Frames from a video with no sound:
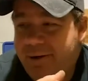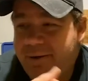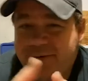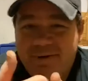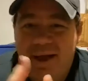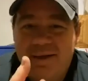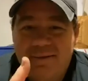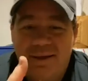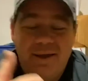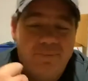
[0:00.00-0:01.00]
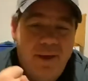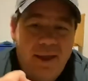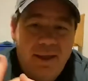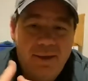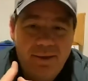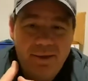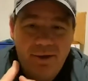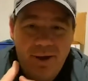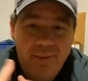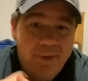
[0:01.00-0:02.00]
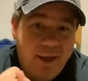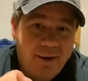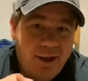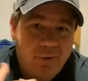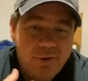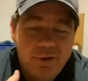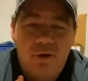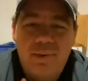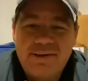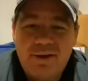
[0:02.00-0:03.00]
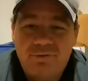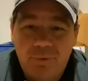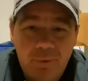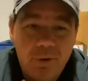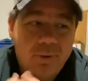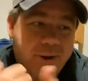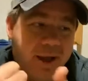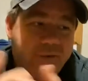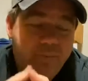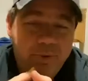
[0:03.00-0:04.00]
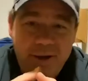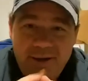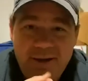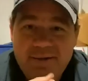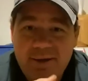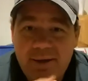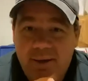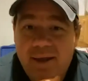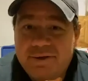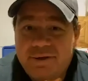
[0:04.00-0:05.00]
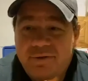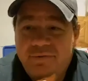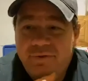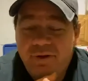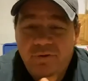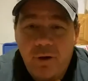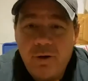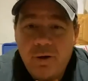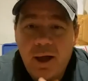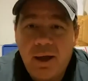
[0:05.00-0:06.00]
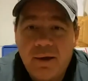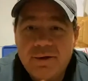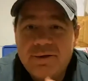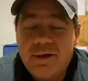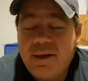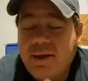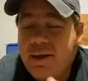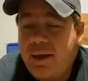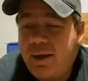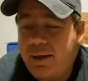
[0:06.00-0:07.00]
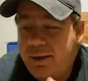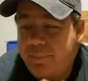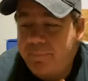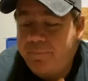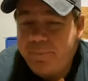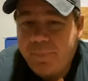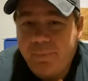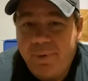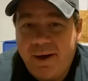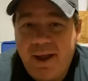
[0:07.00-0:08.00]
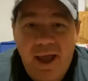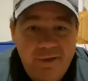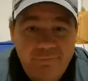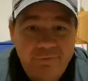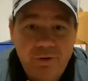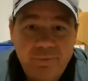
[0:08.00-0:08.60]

there's guys like me. I wouldn't call myself a hoarder, but I have a pretty decent collection of autocockers. But I have them for a